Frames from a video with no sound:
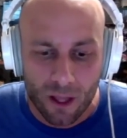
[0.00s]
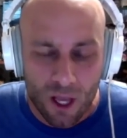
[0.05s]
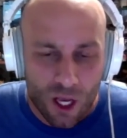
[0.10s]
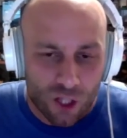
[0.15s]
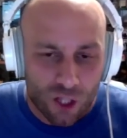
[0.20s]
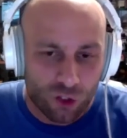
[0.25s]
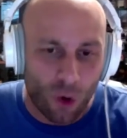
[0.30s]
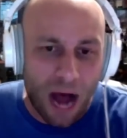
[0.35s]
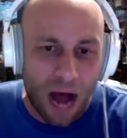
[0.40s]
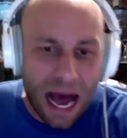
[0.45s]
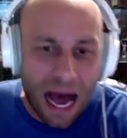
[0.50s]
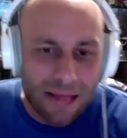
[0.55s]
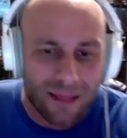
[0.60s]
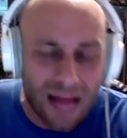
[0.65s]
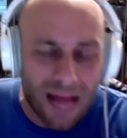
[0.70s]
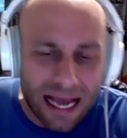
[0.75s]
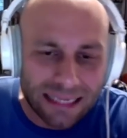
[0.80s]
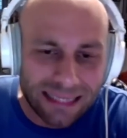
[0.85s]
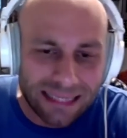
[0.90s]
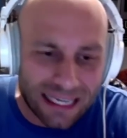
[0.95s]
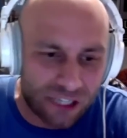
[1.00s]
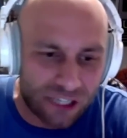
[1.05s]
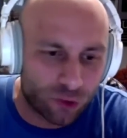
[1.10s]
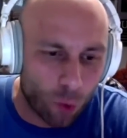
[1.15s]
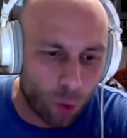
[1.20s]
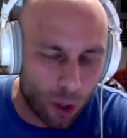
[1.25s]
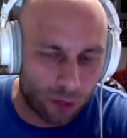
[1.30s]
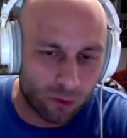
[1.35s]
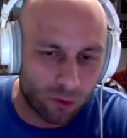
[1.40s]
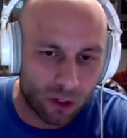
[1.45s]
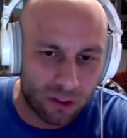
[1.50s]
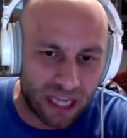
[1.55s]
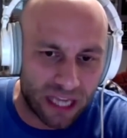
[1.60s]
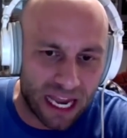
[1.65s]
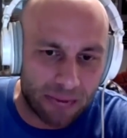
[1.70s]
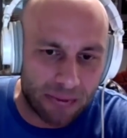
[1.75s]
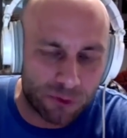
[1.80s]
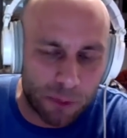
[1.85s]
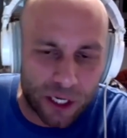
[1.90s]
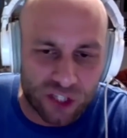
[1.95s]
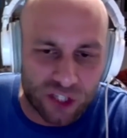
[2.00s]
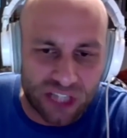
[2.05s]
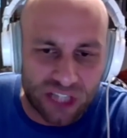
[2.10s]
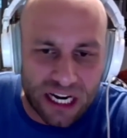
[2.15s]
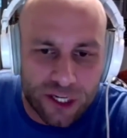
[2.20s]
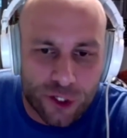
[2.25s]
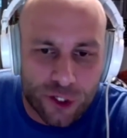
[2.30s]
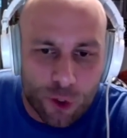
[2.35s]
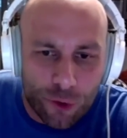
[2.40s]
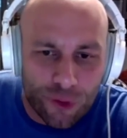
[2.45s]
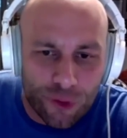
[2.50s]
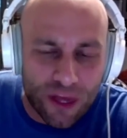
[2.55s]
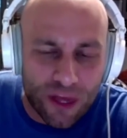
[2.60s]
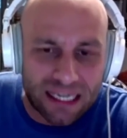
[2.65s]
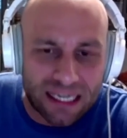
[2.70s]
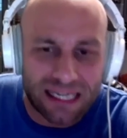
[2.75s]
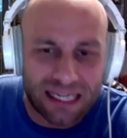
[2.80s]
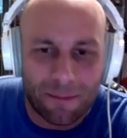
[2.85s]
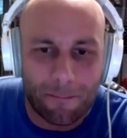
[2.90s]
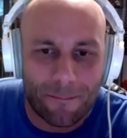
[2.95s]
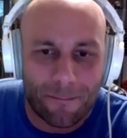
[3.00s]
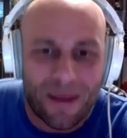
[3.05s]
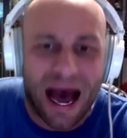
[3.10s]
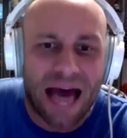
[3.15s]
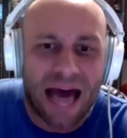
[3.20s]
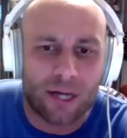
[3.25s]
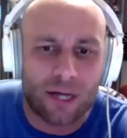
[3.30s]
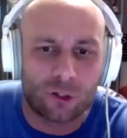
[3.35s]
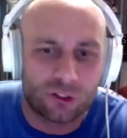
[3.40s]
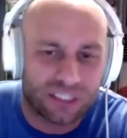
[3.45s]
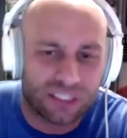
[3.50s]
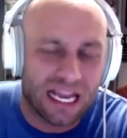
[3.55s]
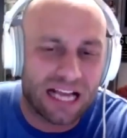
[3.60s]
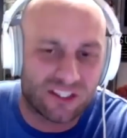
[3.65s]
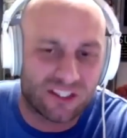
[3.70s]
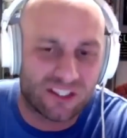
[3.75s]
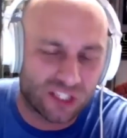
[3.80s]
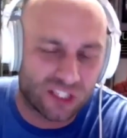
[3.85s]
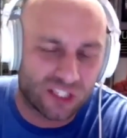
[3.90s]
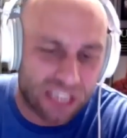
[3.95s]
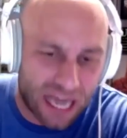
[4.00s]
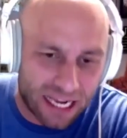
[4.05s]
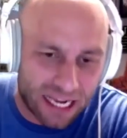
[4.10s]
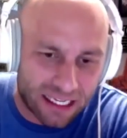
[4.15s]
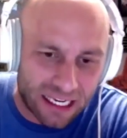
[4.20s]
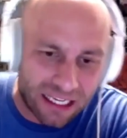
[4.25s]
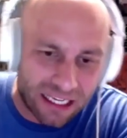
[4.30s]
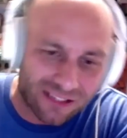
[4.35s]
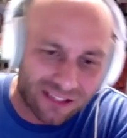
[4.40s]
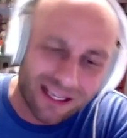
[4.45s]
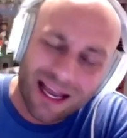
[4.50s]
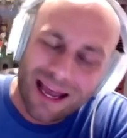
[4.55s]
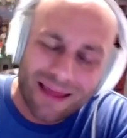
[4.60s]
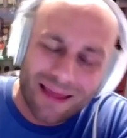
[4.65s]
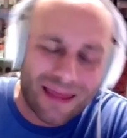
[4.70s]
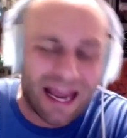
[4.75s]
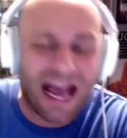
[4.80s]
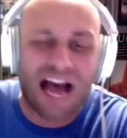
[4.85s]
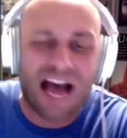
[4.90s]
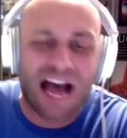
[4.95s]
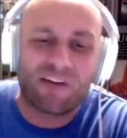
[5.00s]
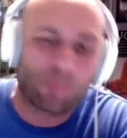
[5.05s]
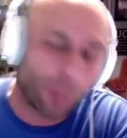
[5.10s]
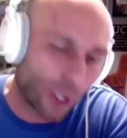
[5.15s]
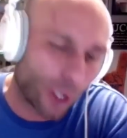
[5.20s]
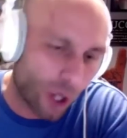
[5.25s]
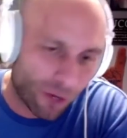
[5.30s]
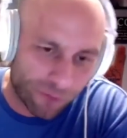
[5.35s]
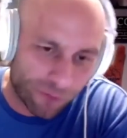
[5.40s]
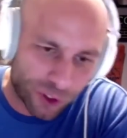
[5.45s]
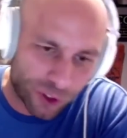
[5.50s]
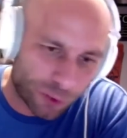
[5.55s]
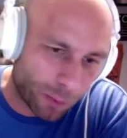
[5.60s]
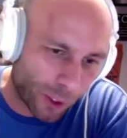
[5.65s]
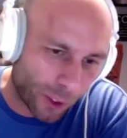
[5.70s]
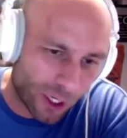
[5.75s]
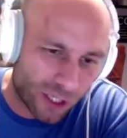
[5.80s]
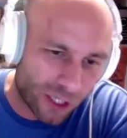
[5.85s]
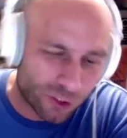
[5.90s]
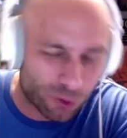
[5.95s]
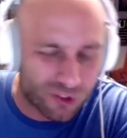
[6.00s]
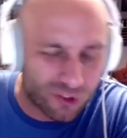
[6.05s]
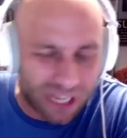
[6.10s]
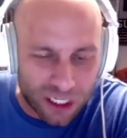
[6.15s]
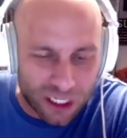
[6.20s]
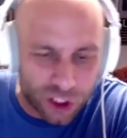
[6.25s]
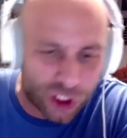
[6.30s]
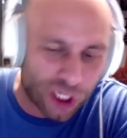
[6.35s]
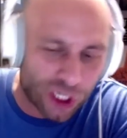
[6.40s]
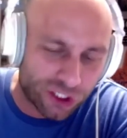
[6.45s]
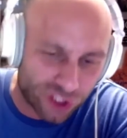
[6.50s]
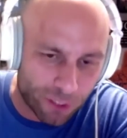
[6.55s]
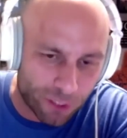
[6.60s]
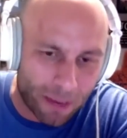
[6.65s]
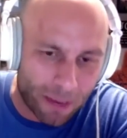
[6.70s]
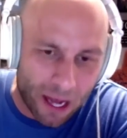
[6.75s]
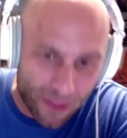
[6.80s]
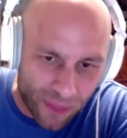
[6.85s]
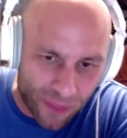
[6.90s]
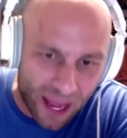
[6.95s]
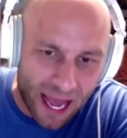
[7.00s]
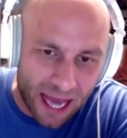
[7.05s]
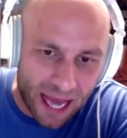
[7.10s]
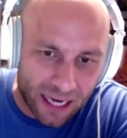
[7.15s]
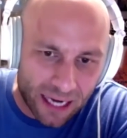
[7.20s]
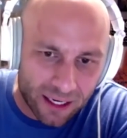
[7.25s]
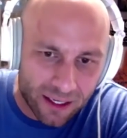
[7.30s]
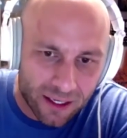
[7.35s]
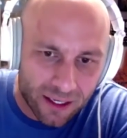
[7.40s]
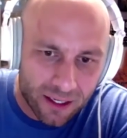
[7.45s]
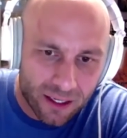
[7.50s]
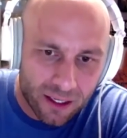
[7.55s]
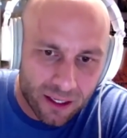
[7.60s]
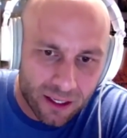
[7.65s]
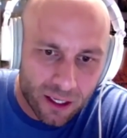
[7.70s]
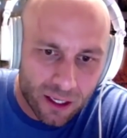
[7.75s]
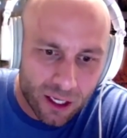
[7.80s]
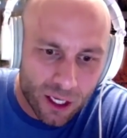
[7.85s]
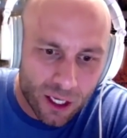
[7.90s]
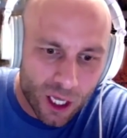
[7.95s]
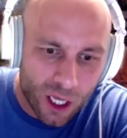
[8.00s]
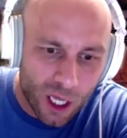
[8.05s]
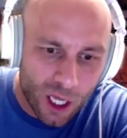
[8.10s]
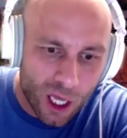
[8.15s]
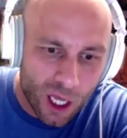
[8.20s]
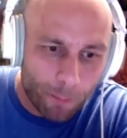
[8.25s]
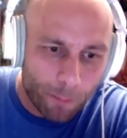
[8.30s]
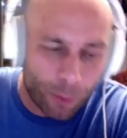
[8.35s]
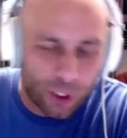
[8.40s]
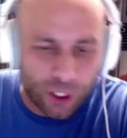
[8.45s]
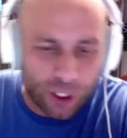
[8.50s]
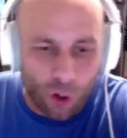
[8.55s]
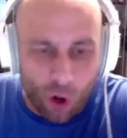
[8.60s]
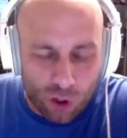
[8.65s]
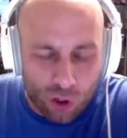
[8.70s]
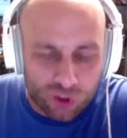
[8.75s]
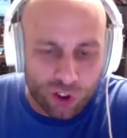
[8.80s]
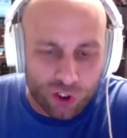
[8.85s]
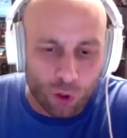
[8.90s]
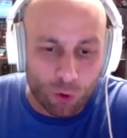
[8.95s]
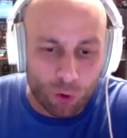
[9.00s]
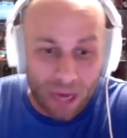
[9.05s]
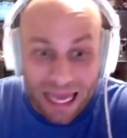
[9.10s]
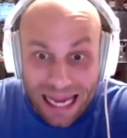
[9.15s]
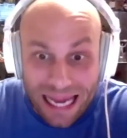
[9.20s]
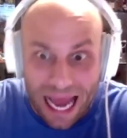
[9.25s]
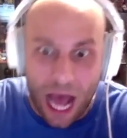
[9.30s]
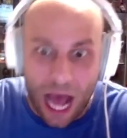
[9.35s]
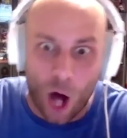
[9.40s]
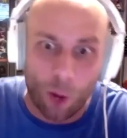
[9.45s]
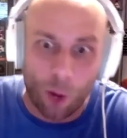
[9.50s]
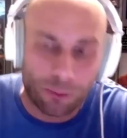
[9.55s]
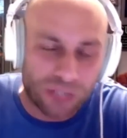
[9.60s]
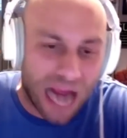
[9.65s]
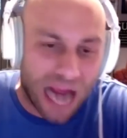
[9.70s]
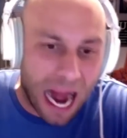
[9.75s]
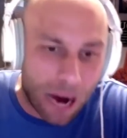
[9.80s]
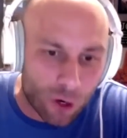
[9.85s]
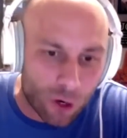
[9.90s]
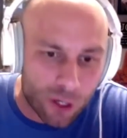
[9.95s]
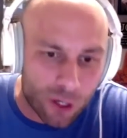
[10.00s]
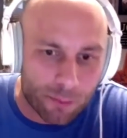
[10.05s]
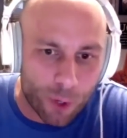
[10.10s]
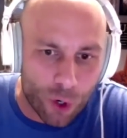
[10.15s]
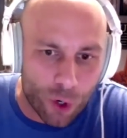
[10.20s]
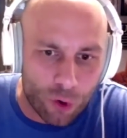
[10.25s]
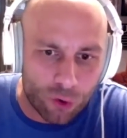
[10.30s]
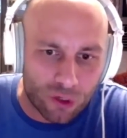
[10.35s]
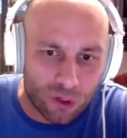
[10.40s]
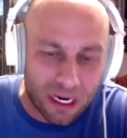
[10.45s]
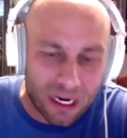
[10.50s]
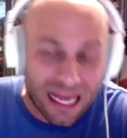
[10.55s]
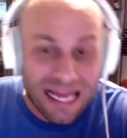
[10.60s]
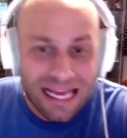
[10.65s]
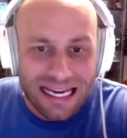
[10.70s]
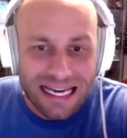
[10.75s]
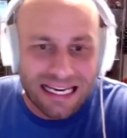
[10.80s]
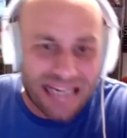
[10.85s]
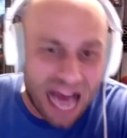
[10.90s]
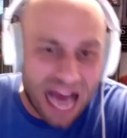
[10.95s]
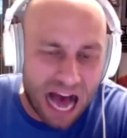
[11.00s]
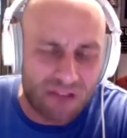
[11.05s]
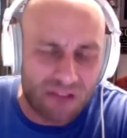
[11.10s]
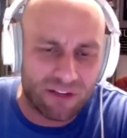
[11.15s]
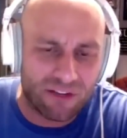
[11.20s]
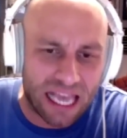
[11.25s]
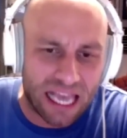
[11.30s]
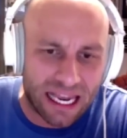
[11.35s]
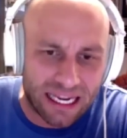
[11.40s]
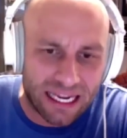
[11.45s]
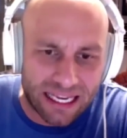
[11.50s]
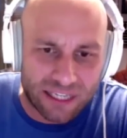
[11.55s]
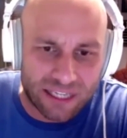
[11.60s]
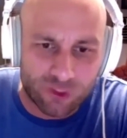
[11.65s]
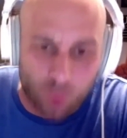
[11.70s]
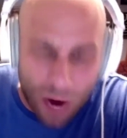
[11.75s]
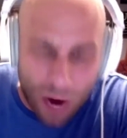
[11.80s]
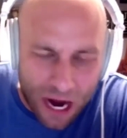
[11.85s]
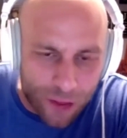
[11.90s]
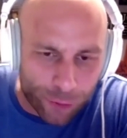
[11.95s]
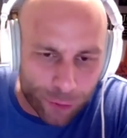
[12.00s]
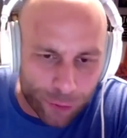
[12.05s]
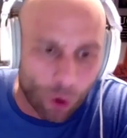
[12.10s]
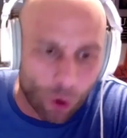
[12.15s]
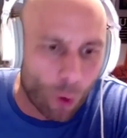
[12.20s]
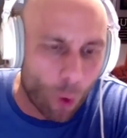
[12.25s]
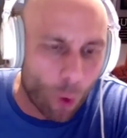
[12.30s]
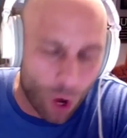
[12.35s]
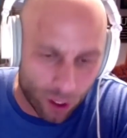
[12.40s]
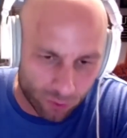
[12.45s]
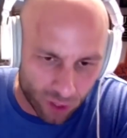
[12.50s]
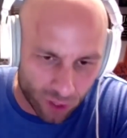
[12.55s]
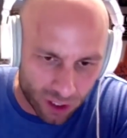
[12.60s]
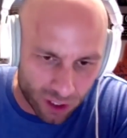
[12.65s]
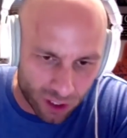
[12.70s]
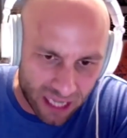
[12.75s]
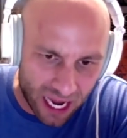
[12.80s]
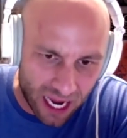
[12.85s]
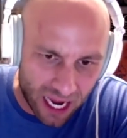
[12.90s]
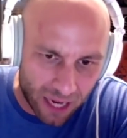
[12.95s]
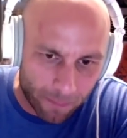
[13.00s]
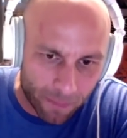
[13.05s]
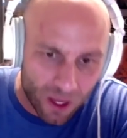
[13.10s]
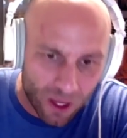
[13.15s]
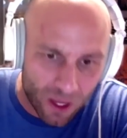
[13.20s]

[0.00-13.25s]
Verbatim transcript: So I like these one run games because I do think it battle tests the Yankees. They have playoff experience, so it's not just about that but it also it helps Aaron Boone navigating his way through a one-run game.